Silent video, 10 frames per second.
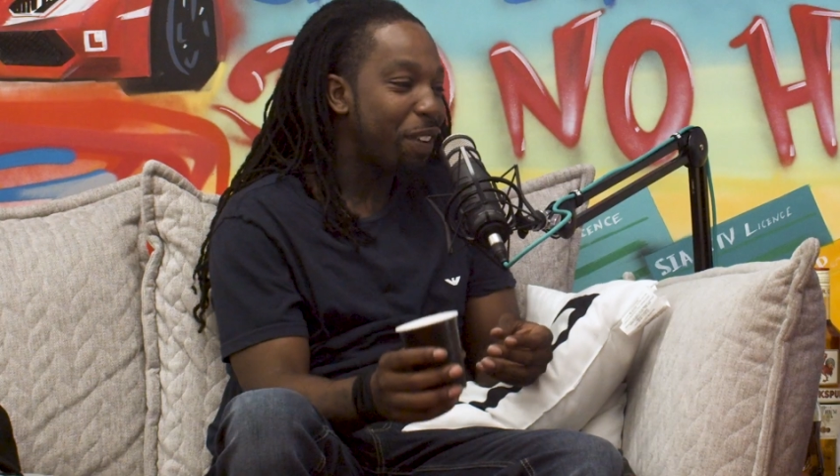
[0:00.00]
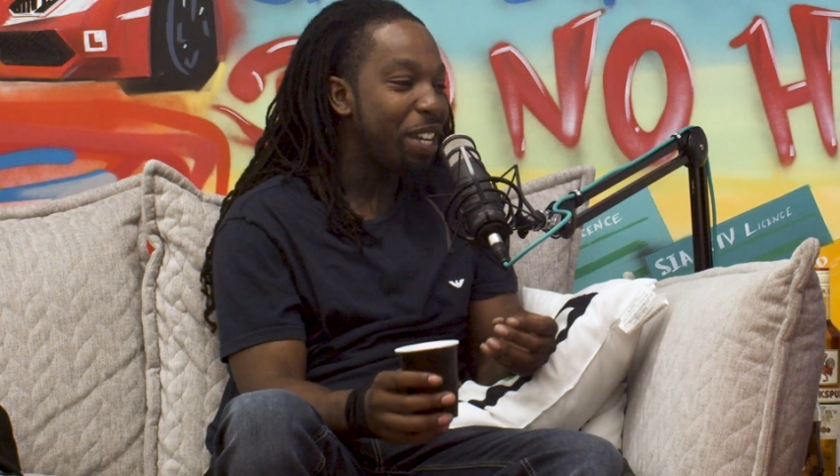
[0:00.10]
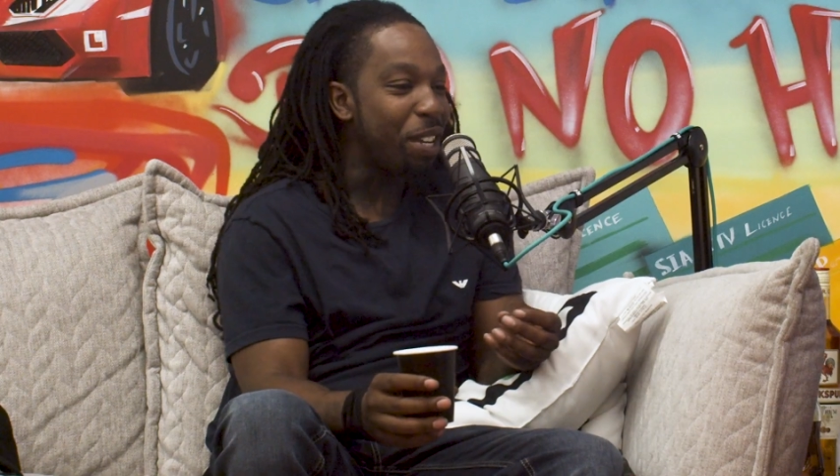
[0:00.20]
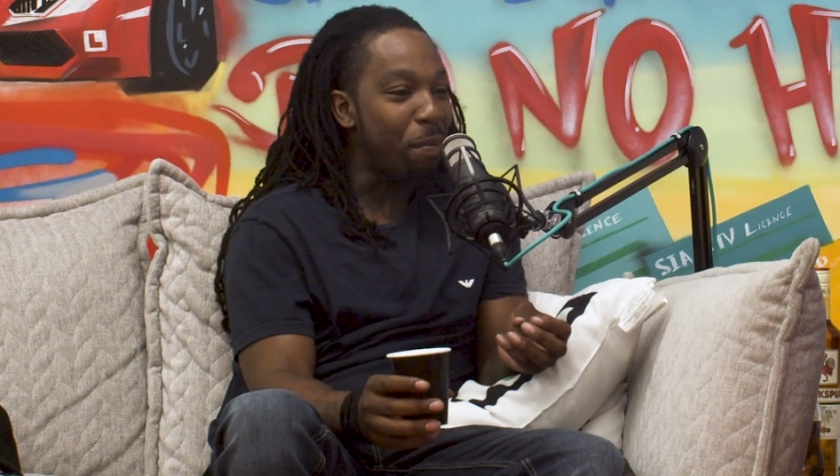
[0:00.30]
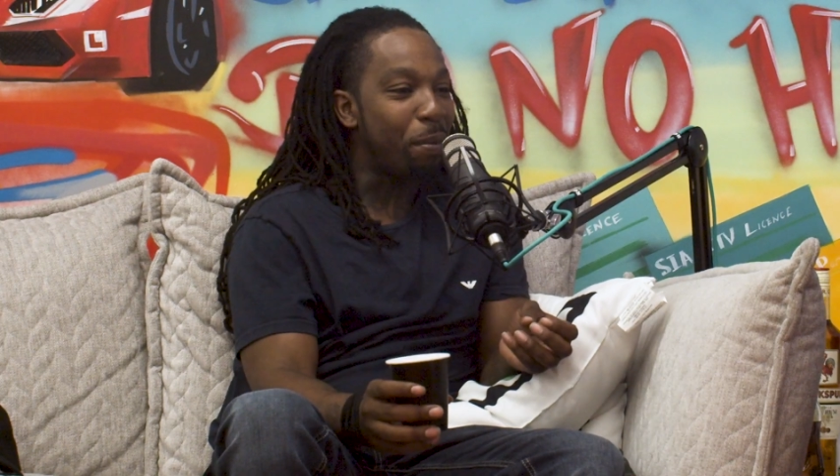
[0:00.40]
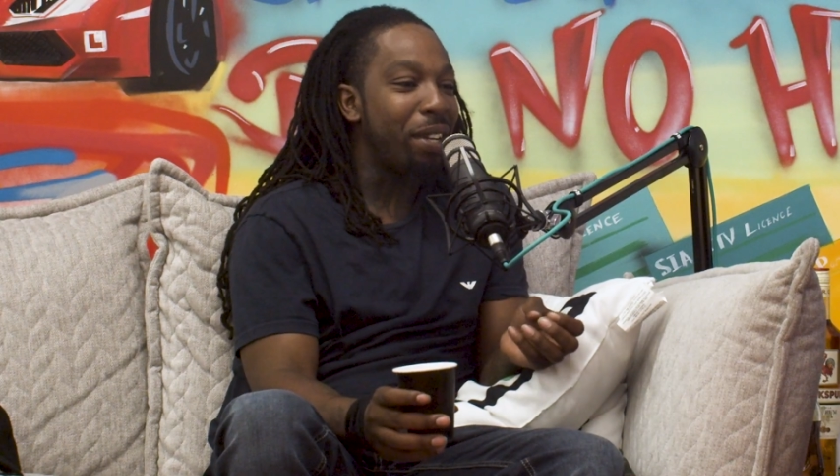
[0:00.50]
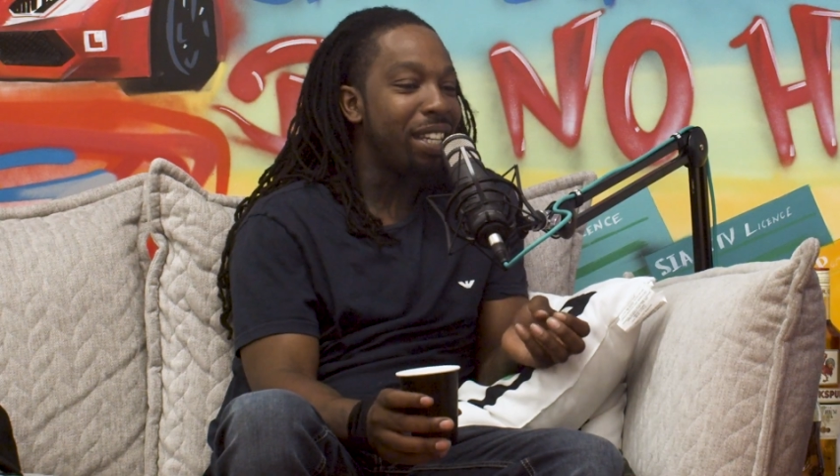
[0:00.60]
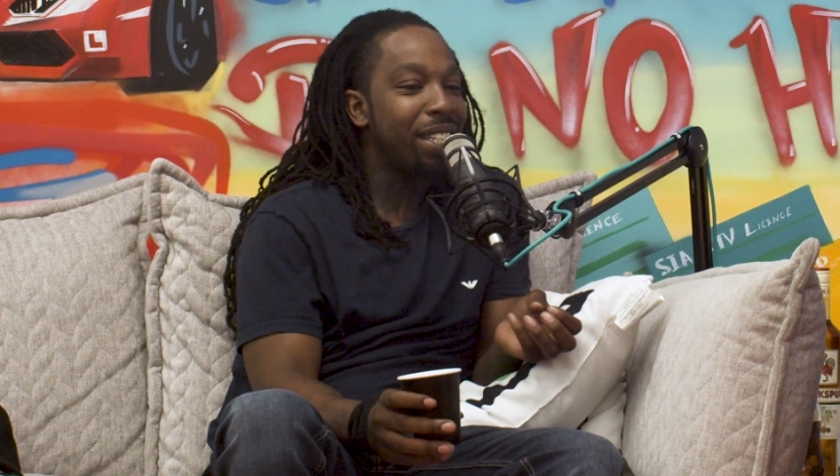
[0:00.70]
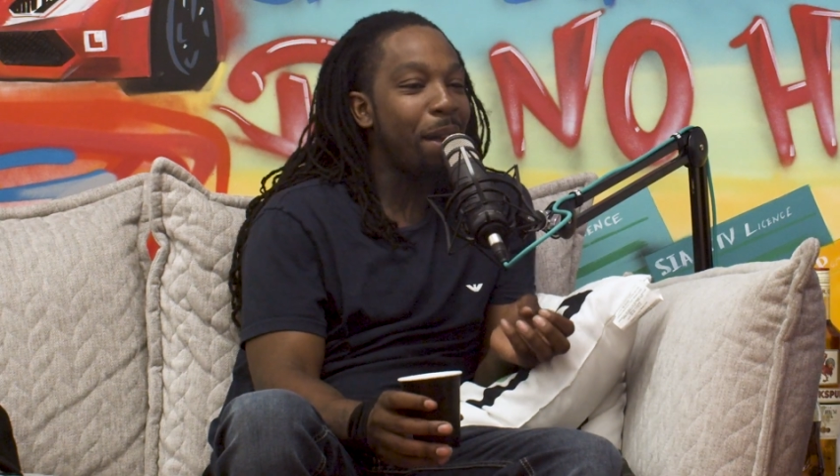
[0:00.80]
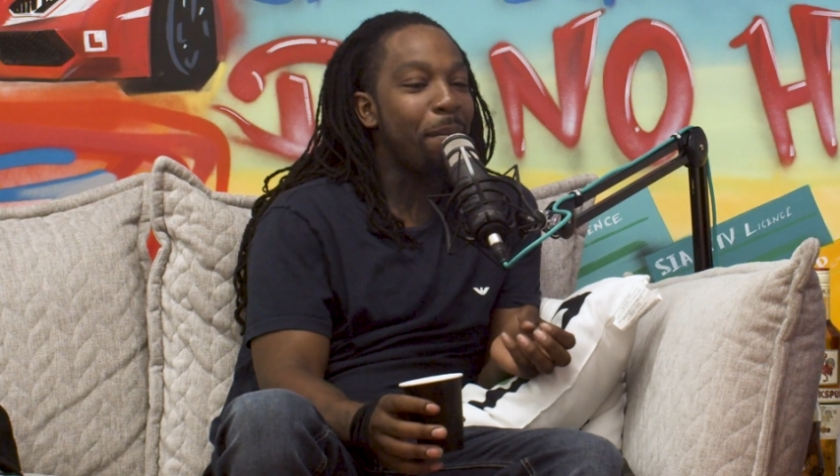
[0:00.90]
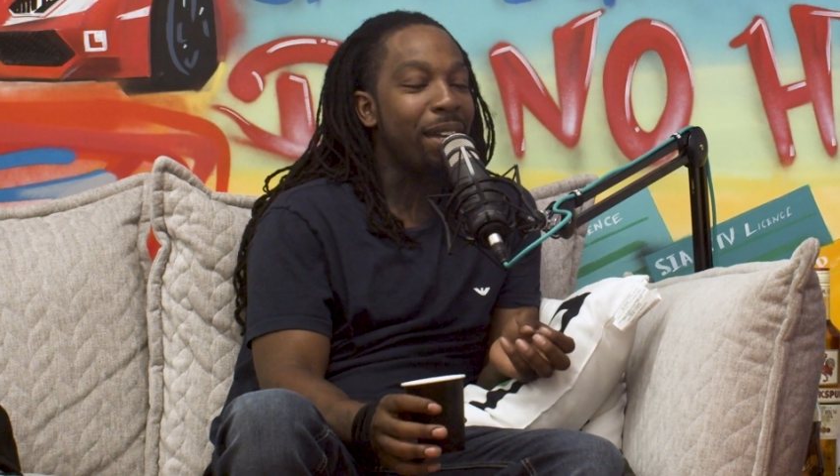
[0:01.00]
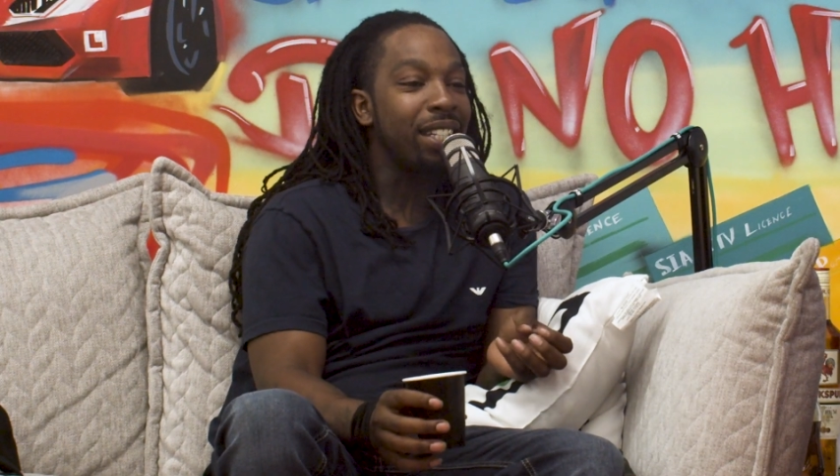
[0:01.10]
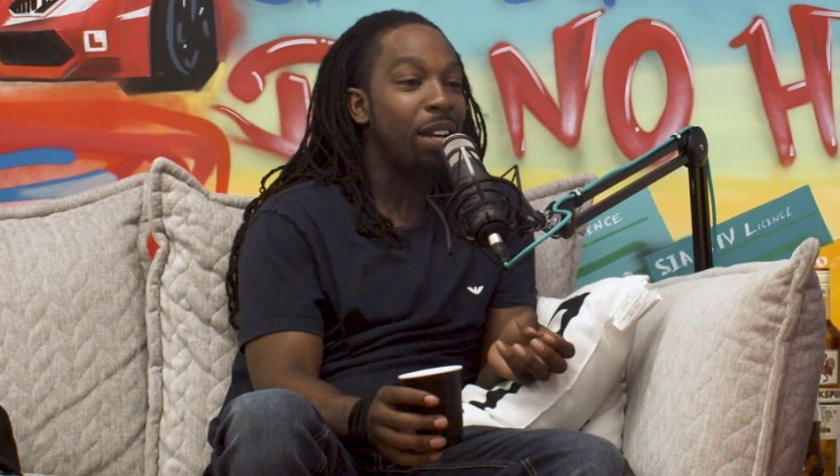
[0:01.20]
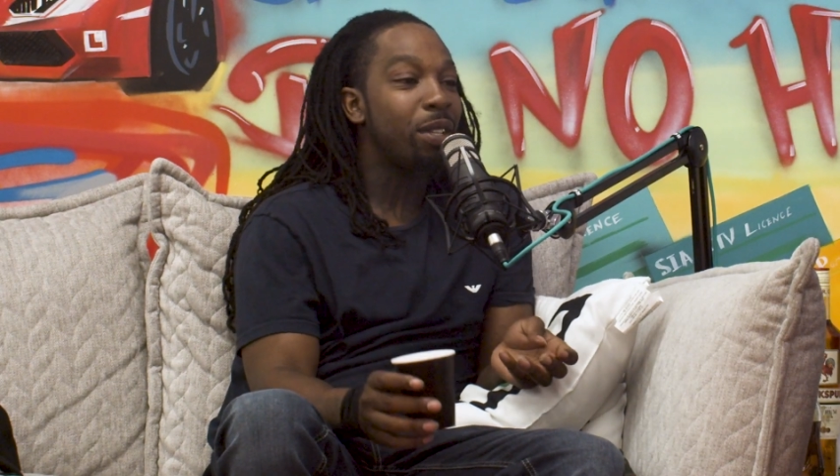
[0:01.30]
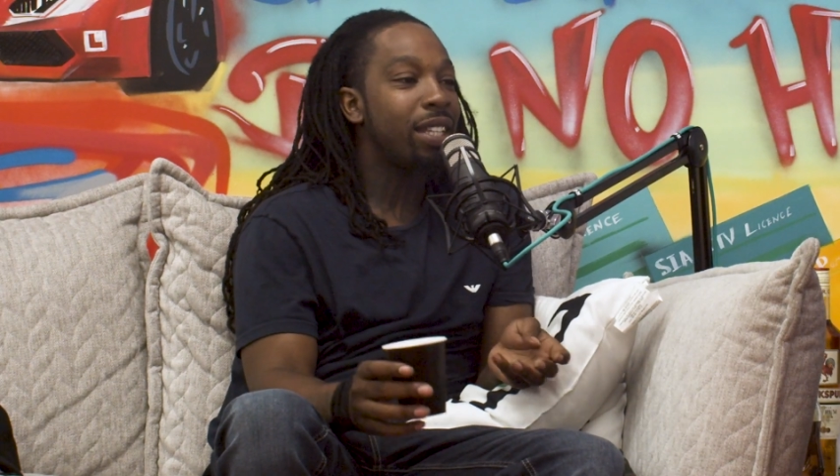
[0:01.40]
funny you brought this up,
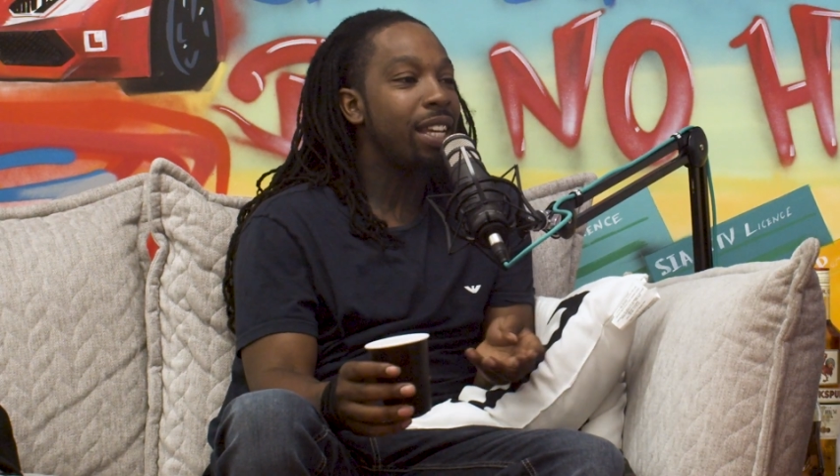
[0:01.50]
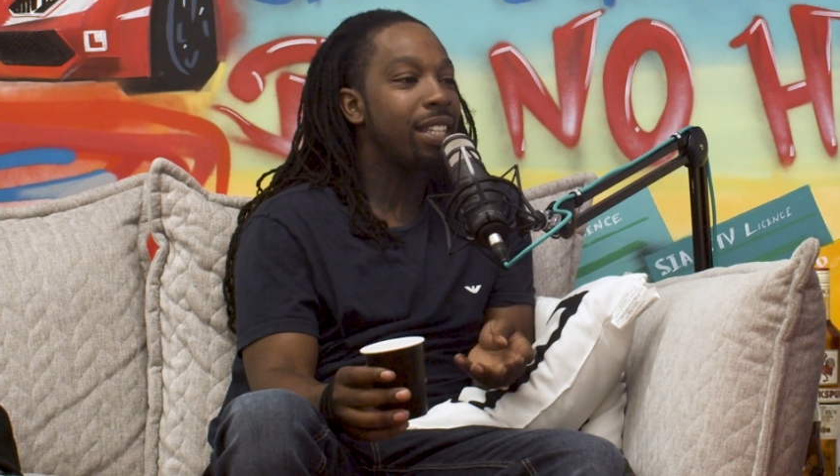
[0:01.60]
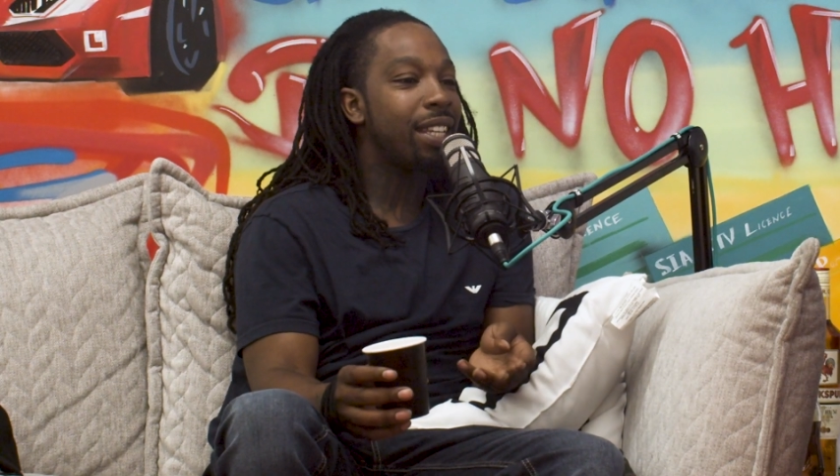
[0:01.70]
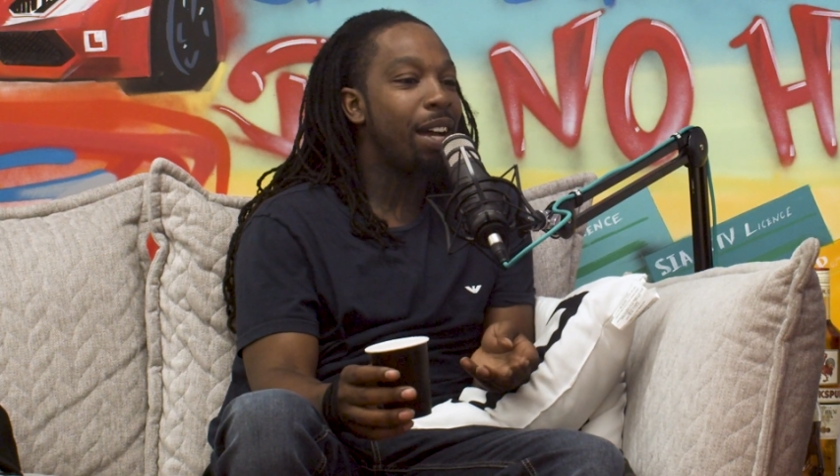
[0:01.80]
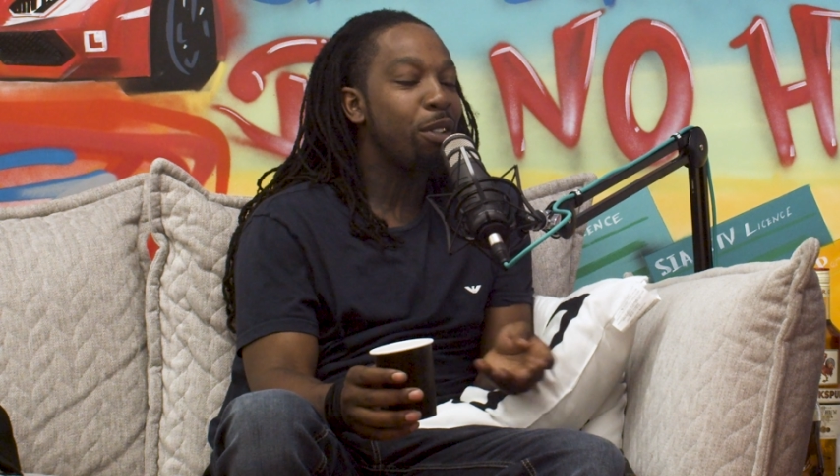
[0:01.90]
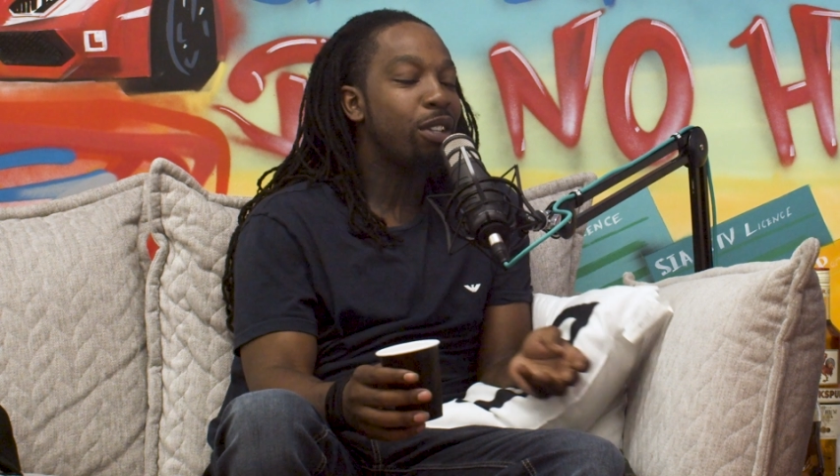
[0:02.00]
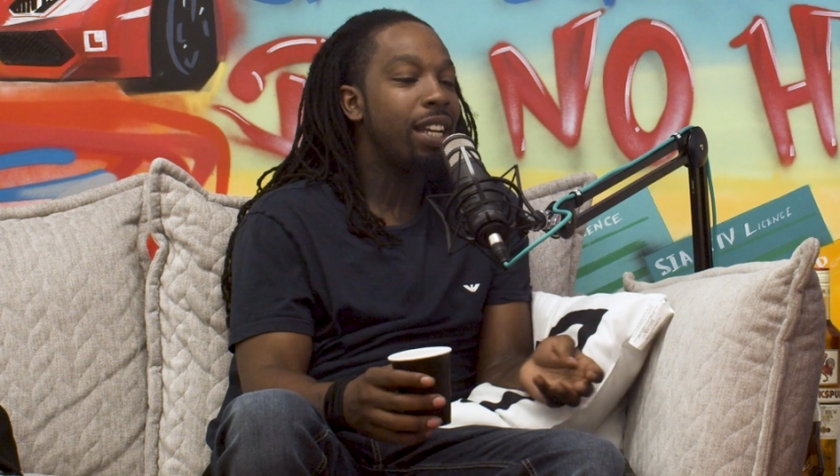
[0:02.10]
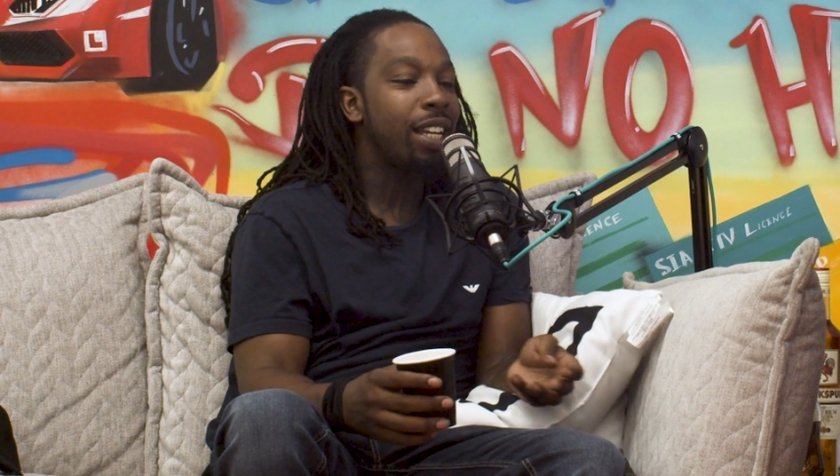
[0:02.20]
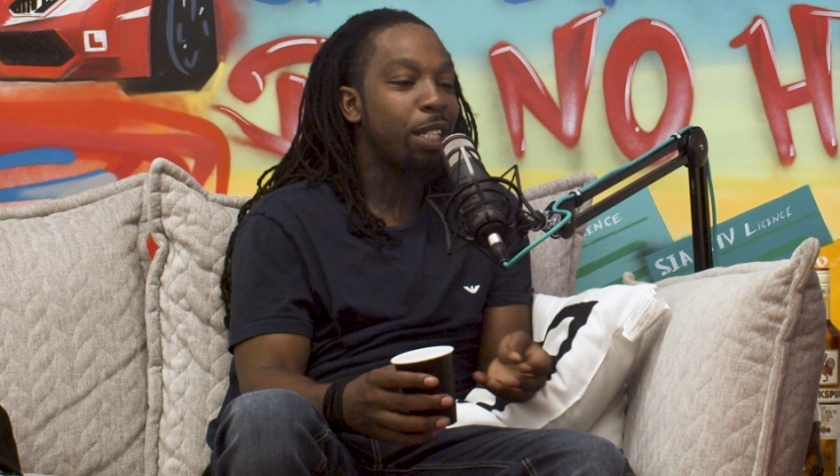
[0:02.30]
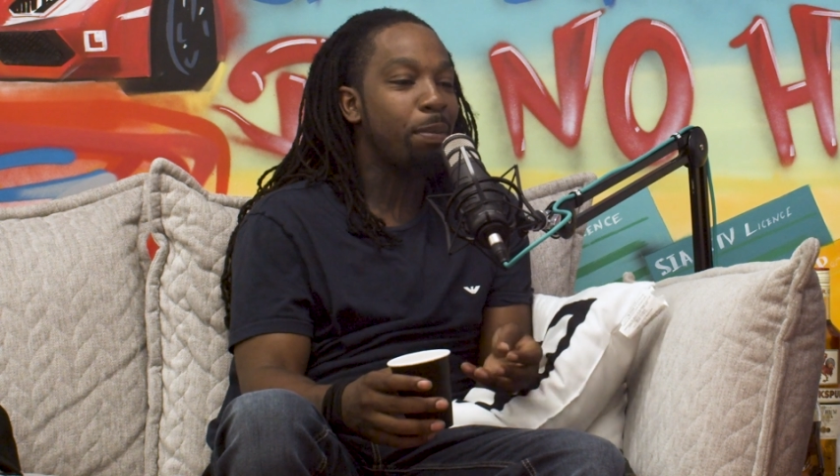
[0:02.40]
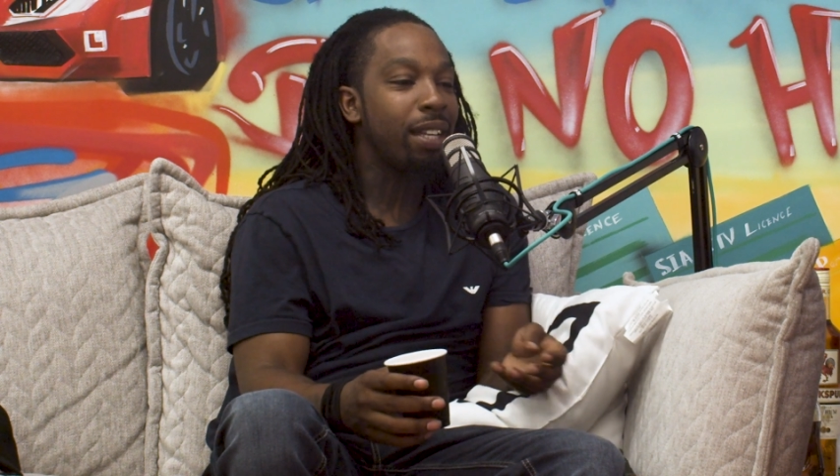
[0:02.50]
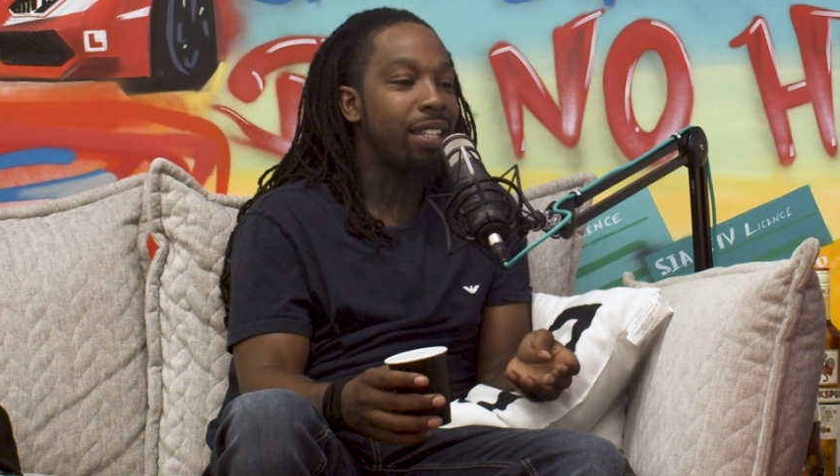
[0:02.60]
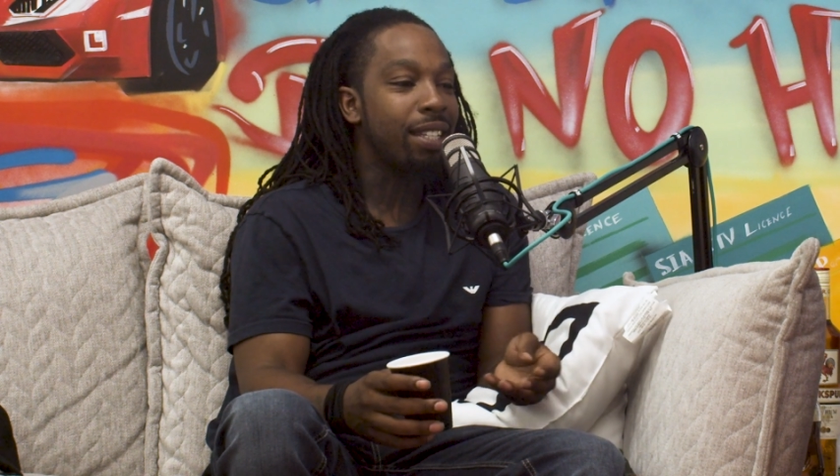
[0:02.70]
because I was trying to explain